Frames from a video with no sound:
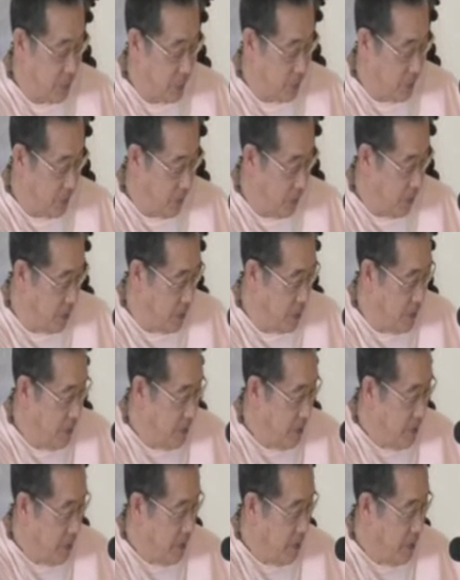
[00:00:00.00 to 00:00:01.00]
Lord,
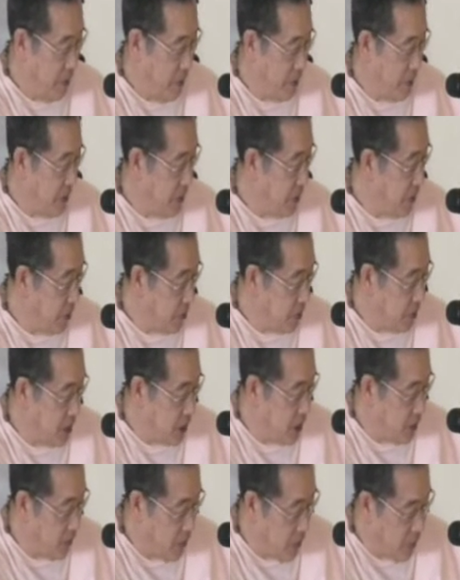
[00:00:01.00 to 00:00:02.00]
and then all
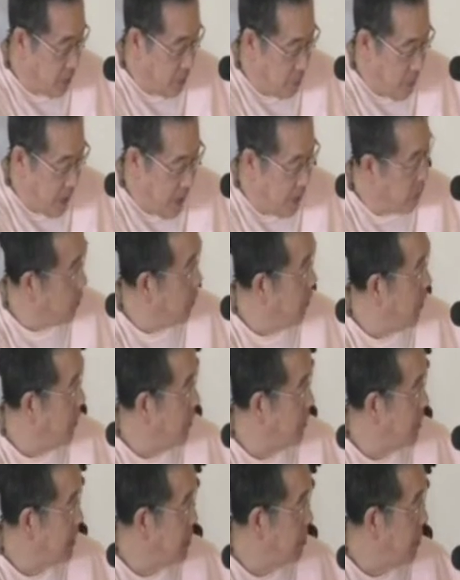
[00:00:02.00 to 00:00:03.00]
sorts of other bad
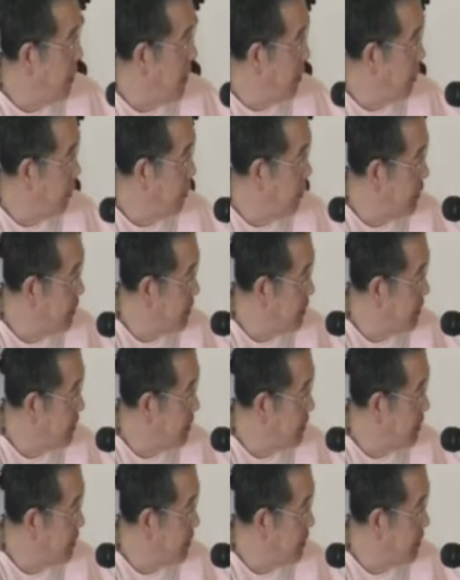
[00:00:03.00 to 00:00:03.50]
qualities manifest,